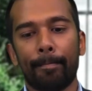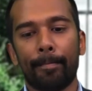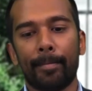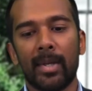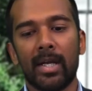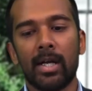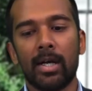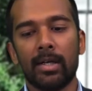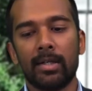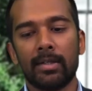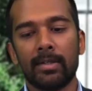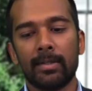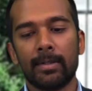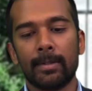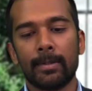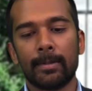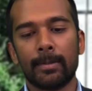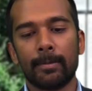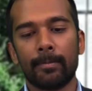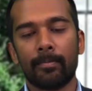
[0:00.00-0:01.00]

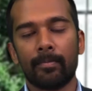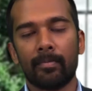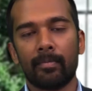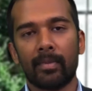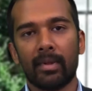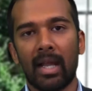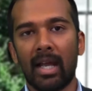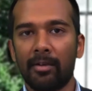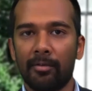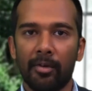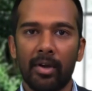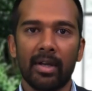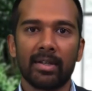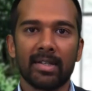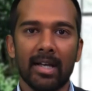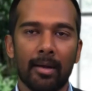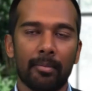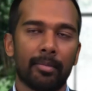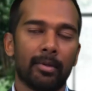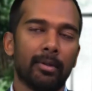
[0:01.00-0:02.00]
Because, like for
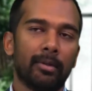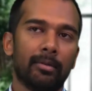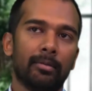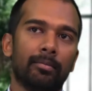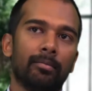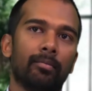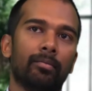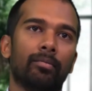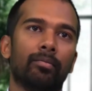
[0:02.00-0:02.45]
example,